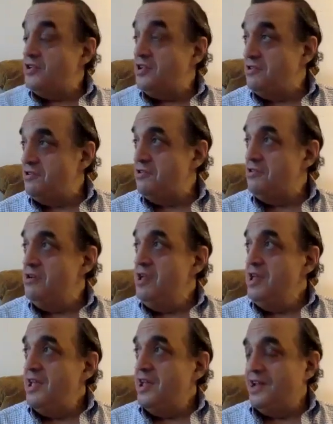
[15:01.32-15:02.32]
here
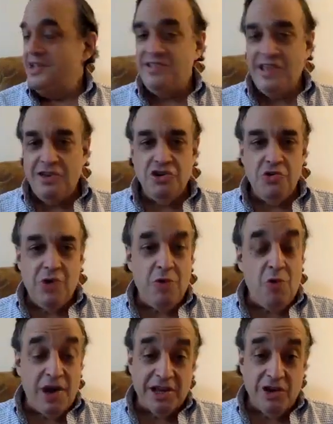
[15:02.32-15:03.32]
and I tell you I
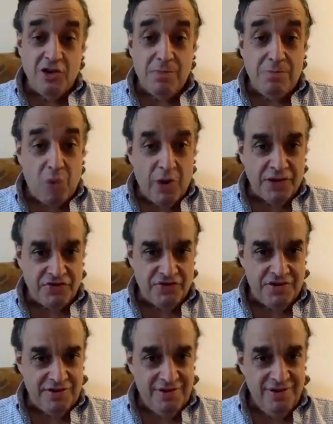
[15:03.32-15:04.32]
want to go to
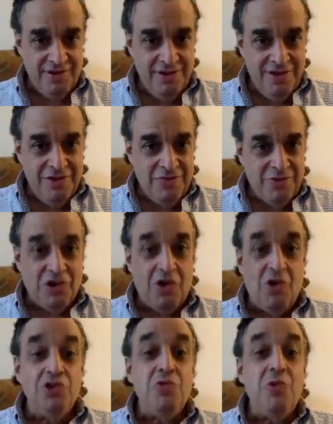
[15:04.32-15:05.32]
Boston. Well, the
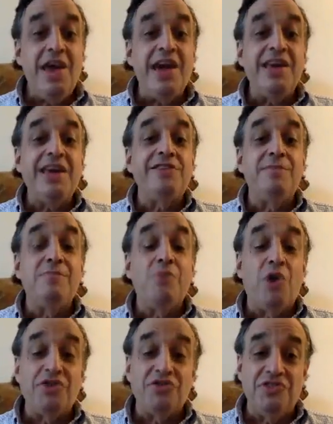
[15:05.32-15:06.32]
only way I get to
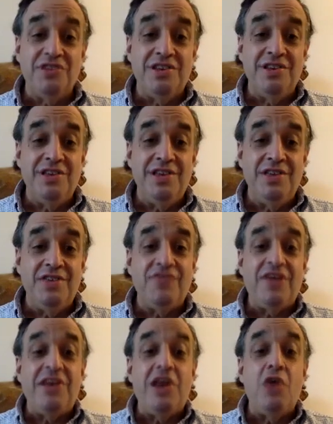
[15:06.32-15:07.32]
Boston is if
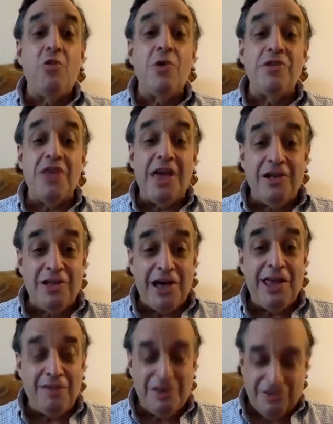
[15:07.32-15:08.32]
I know where the hell
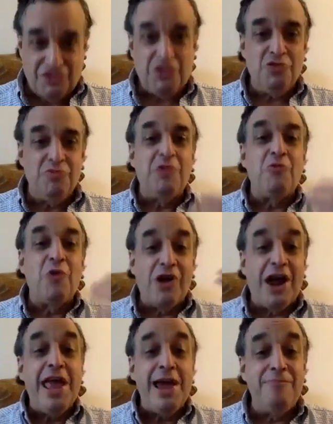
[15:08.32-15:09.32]
where
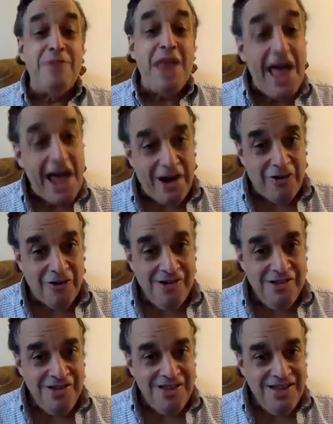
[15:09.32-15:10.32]
I am now.
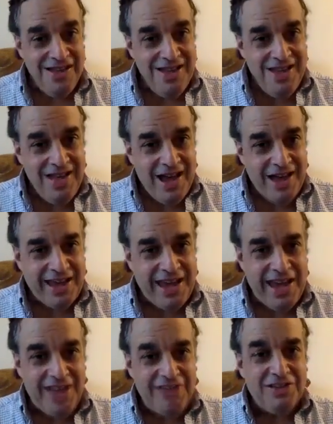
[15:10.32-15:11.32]
I
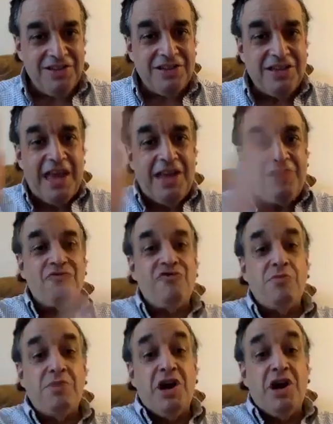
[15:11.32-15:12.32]
can't get
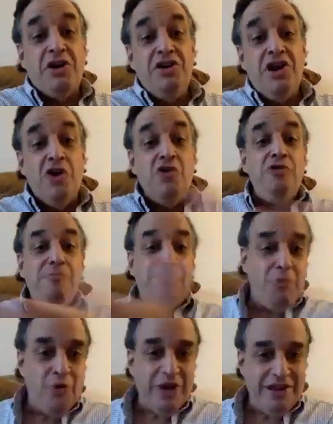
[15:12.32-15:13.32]
from an unknown
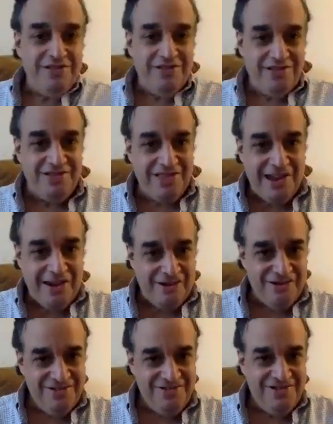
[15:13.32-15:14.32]
point to there
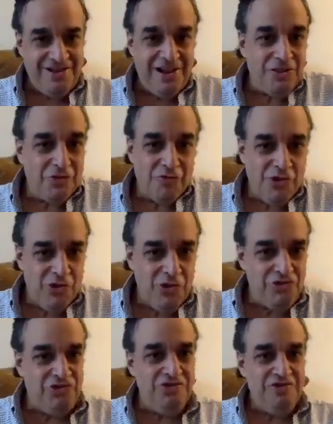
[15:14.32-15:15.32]
on the
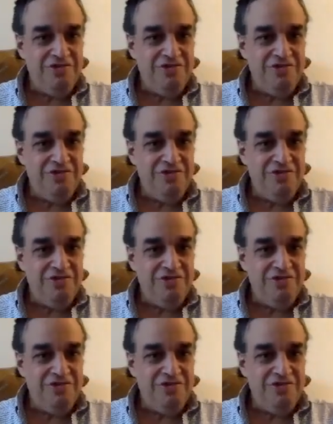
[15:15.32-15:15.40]
roads.